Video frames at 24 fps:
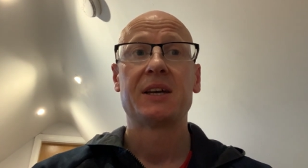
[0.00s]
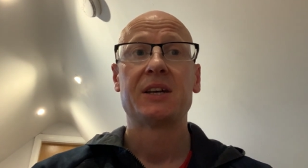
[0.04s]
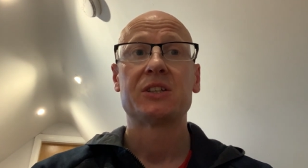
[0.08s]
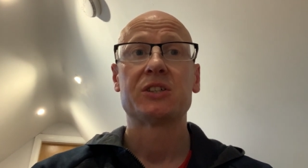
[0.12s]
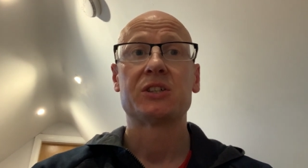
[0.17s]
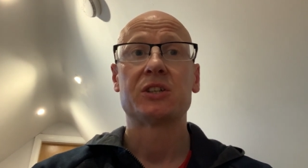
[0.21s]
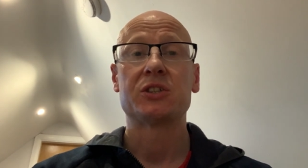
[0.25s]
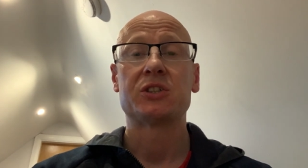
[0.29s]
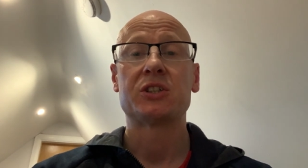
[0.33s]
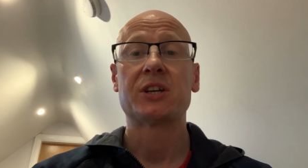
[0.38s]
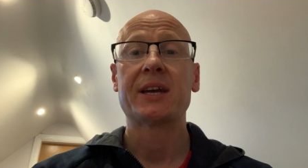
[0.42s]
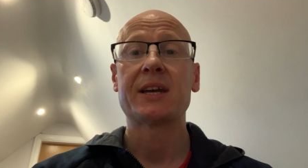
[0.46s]

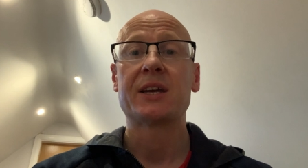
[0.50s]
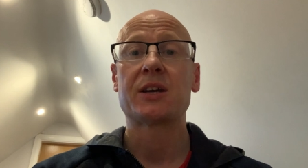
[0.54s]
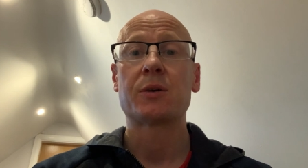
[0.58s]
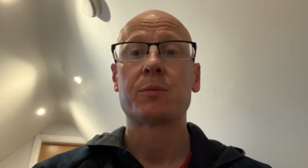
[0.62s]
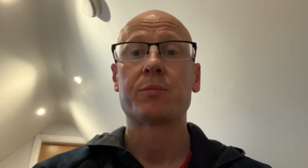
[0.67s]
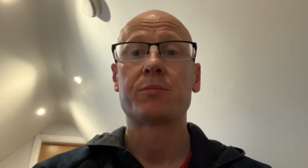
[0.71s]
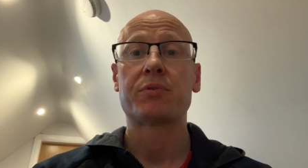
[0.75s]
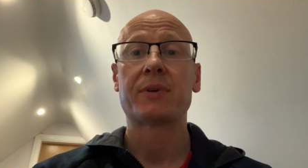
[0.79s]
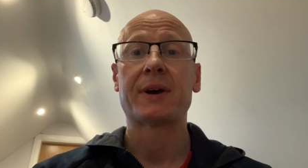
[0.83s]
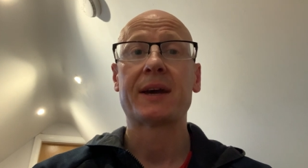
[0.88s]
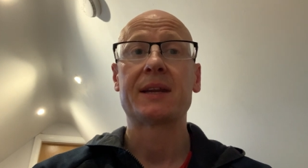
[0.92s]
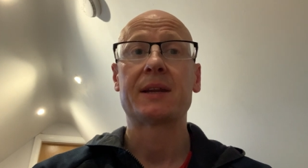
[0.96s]
So
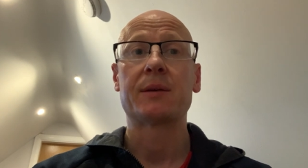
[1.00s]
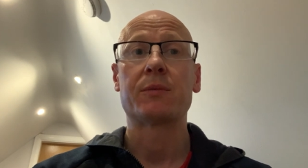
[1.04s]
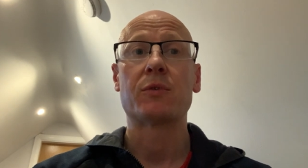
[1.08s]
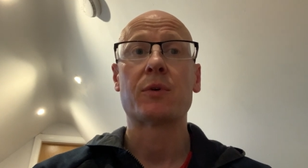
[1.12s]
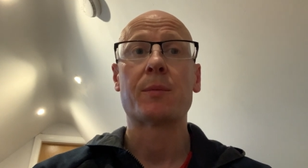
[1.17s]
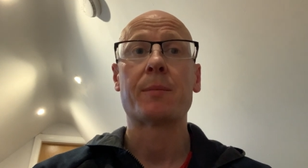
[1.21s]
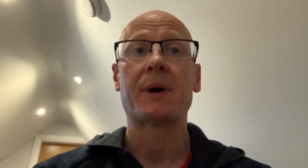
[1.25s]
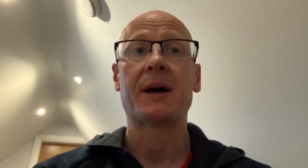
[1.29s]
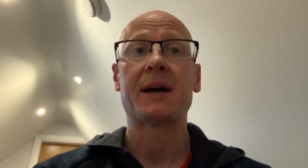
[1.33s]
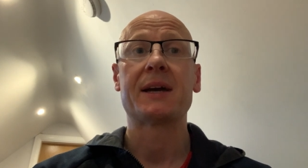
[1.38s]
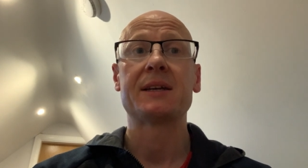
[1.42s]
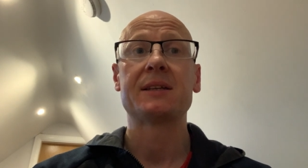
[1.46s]
Jacob prayed and
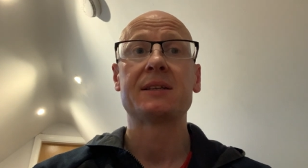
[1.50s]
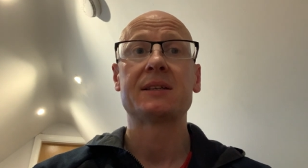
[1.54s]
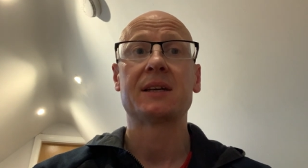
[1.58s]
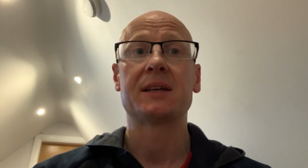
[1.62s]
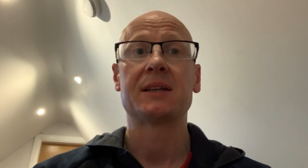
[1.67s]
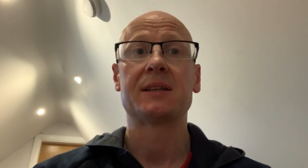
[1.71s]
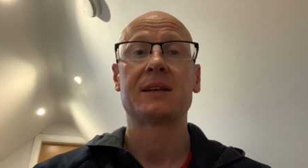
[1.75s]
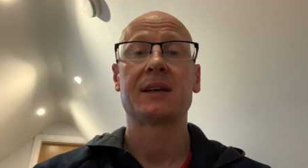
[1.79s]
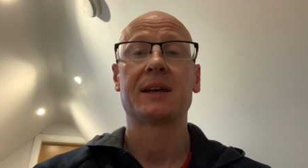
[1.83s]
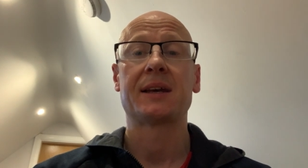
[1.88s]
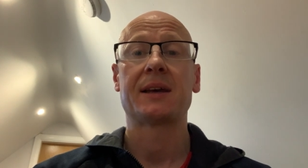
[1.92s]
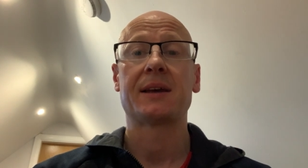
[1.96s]

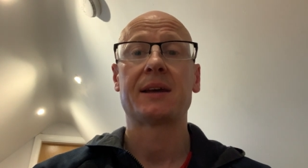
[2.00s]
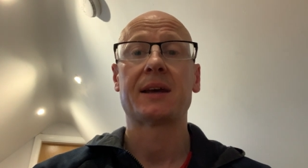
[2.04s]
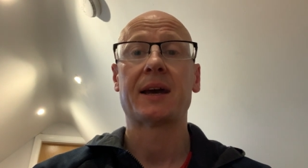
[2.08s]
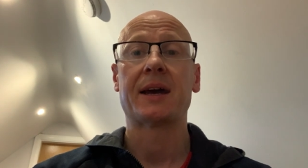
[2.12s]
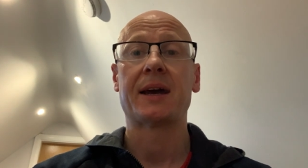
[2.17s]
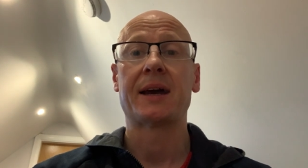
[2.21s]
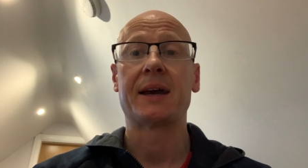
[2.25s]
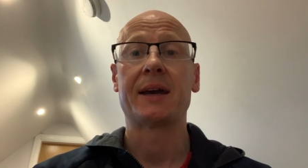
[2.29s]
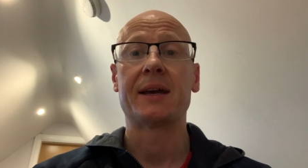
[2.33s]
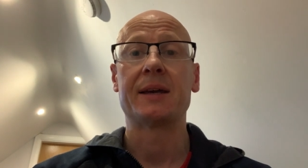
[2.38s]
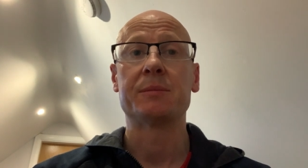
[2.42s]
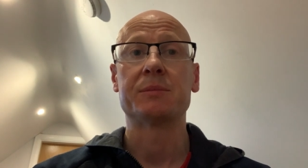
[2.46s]
reminded
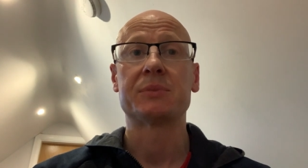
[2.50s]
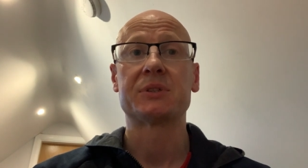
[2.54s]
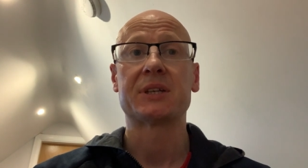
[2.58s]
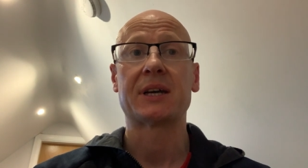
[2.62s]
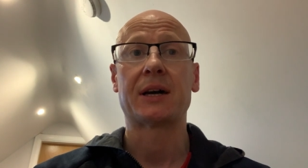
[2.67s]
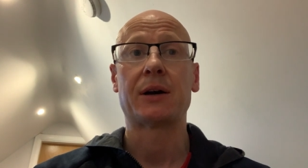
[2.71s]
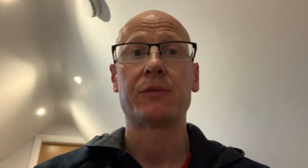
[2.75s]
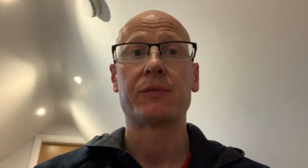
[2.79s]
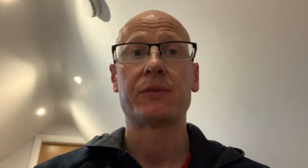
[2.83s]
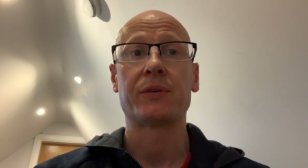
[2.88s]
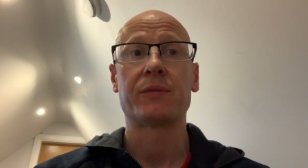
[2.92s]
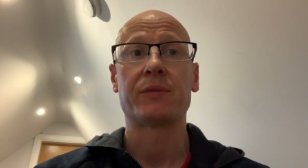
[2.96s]

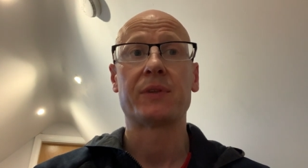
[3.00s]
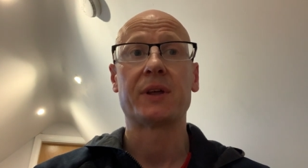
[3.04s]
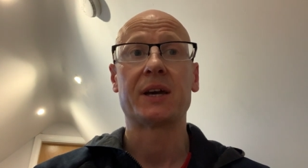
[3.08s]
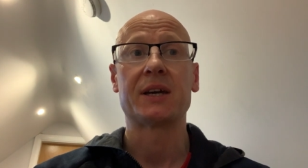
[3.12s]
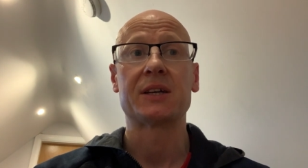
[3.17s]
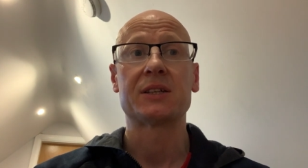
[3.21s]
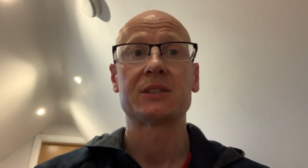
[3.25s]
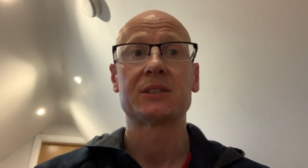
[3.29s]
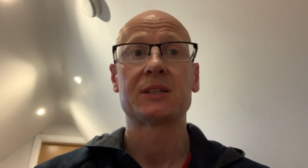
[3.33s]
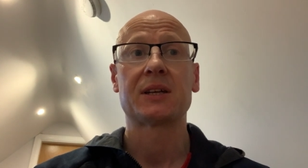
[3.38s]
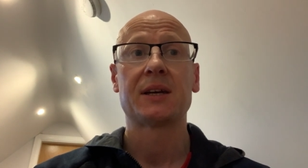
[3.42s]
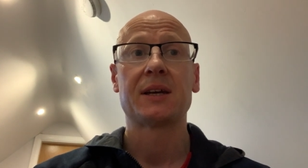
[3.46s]
himself of
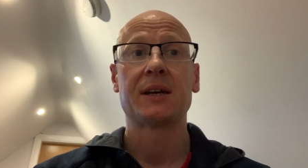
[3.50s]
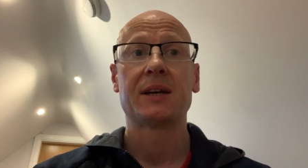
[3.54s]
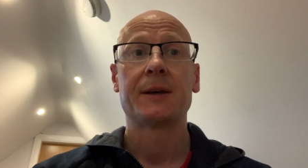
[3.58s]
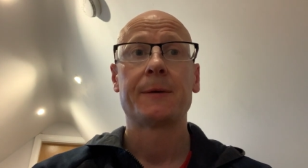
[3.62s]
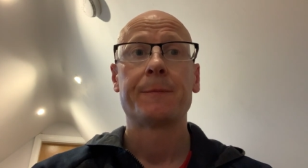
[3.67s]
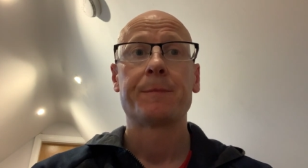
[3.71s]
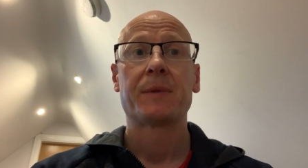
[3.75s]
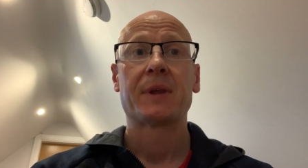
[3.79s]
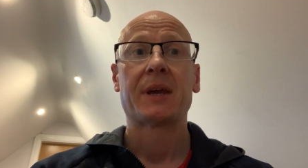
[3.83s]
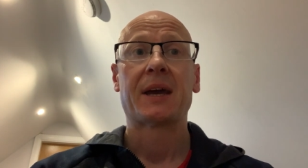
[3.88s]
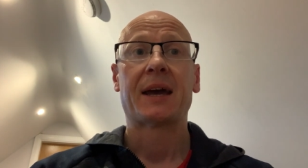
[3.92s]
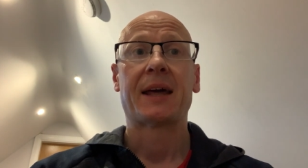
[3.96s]
this,
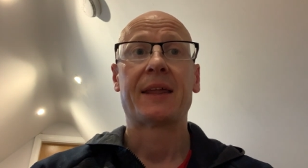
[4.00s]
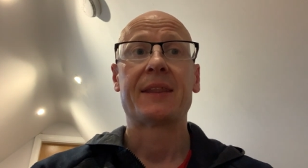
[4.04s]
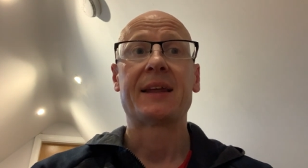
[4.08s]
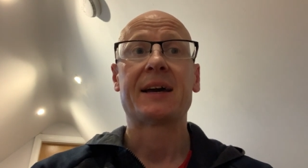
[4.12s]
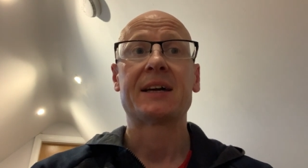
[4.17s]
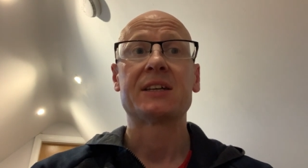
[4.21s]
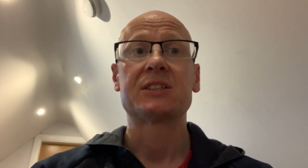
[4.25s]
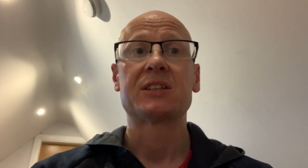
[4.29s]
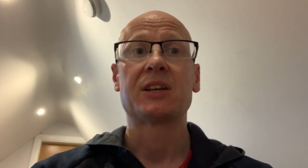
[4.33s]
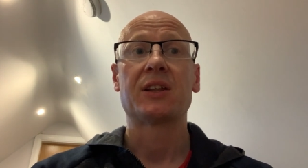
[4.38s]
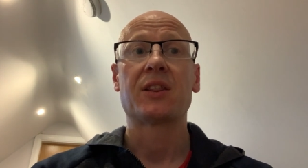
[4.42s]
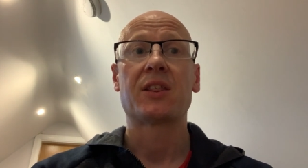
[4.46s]
and
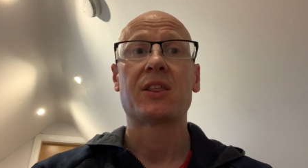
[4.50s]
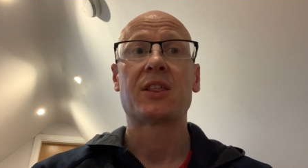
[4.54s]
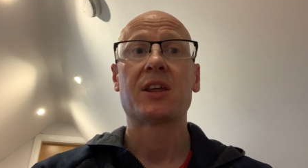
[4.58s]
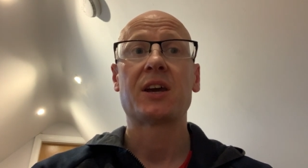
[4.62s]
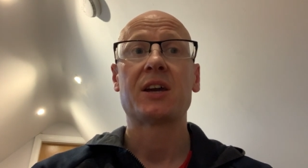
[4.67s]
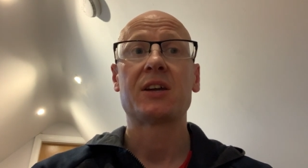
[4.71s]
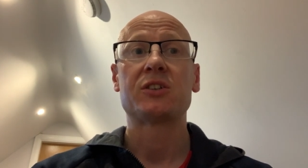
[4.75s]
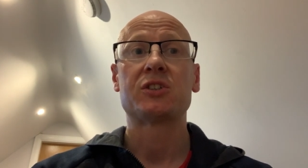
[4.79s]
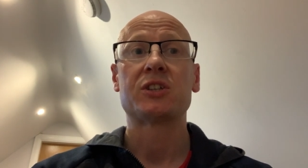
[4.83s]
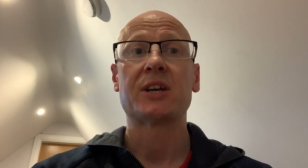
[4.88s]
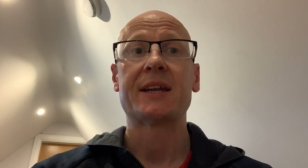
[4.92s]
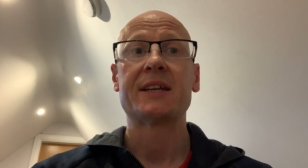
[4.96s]
that's in
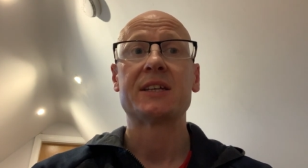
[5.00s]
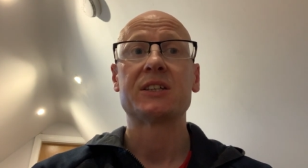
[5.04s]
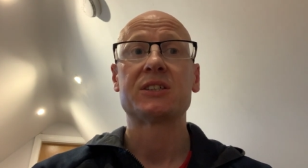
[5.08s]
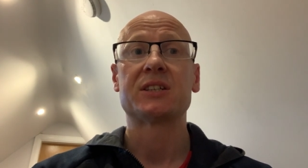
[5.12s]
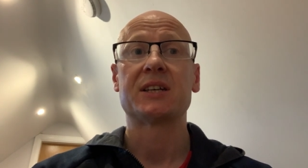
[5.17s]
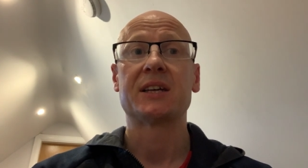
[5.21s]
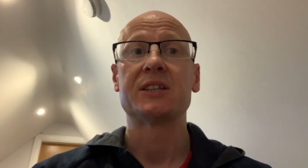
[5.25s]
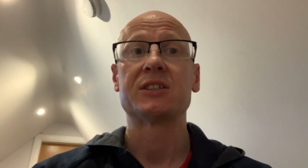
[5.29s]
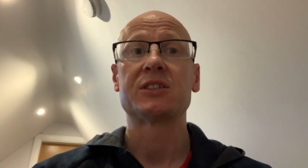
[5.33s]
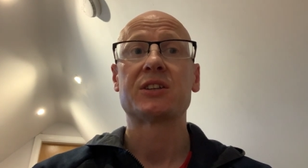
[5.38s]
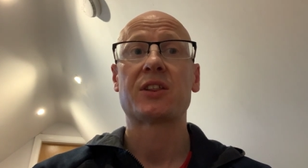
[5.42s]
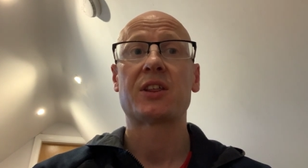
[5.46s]

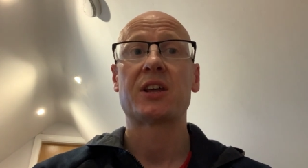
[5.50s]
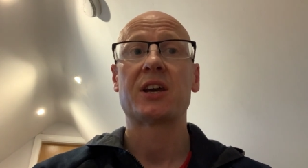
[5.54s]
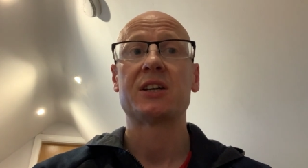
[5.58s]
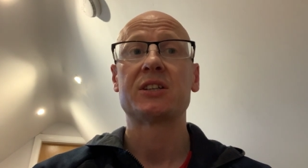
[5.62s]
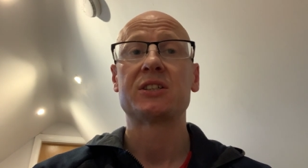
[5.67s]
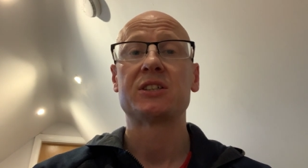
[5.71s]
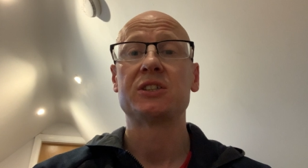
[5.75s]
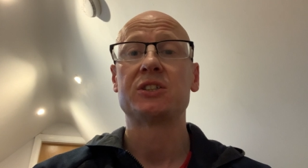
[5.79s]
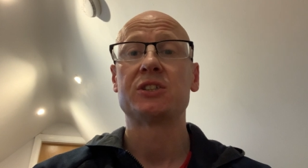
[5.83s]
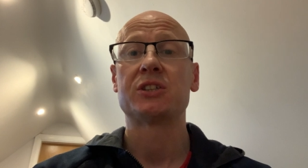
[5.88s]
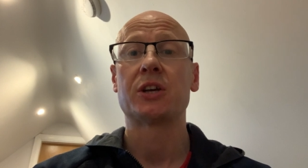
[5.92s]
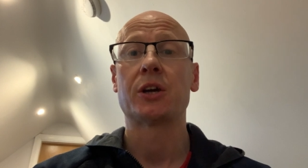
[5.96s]
Genesis
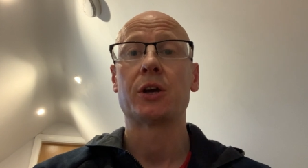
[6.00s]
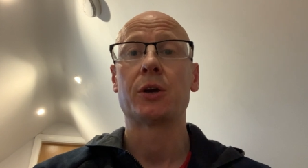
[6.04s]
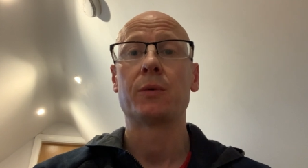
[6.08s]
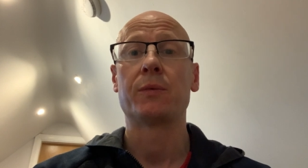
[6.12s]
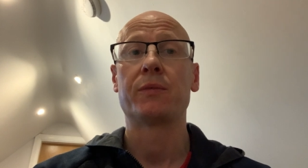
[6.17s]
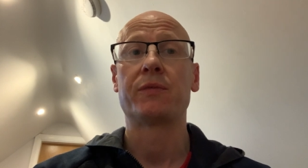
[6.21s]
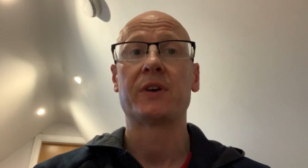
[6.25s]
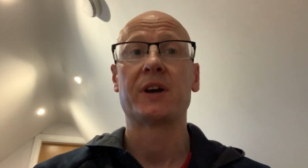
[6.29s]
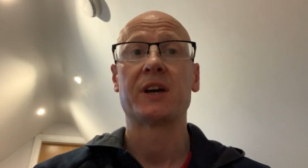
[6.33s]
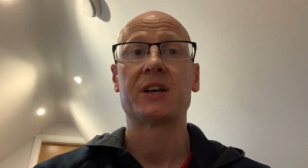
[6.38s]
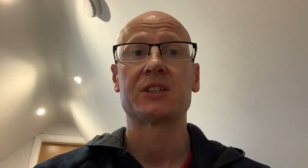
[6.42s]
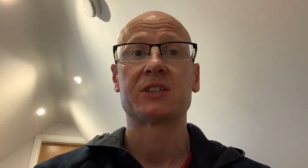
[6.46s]
32
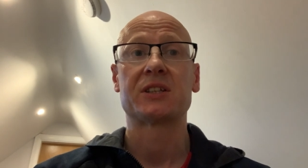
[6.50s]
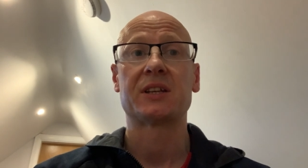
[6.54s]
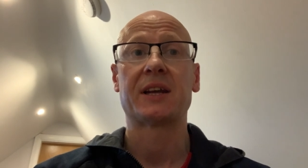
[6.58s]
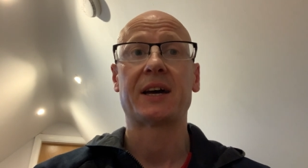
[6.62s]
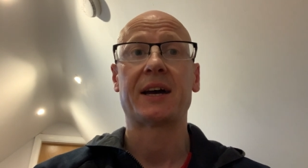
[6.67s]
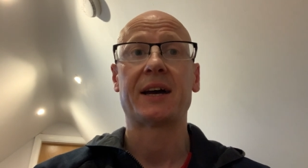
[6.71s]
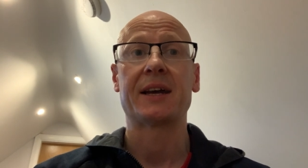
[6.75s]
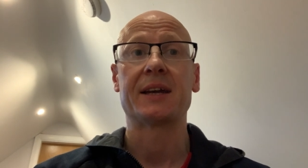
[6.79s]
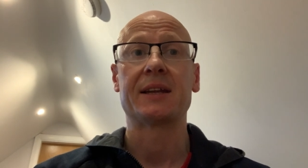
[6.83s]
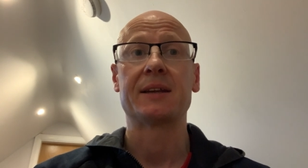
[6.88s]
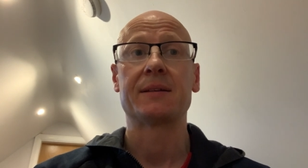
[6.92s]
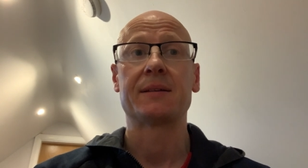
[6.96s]
verse
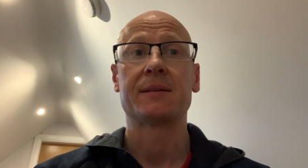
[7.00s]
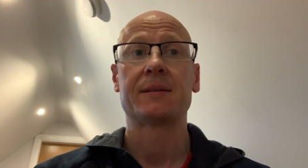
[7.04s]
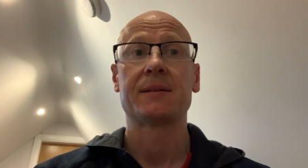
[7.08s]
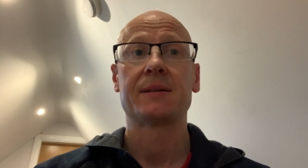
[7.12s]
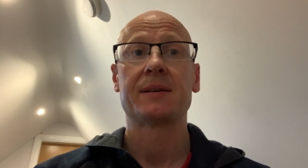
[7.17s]
9.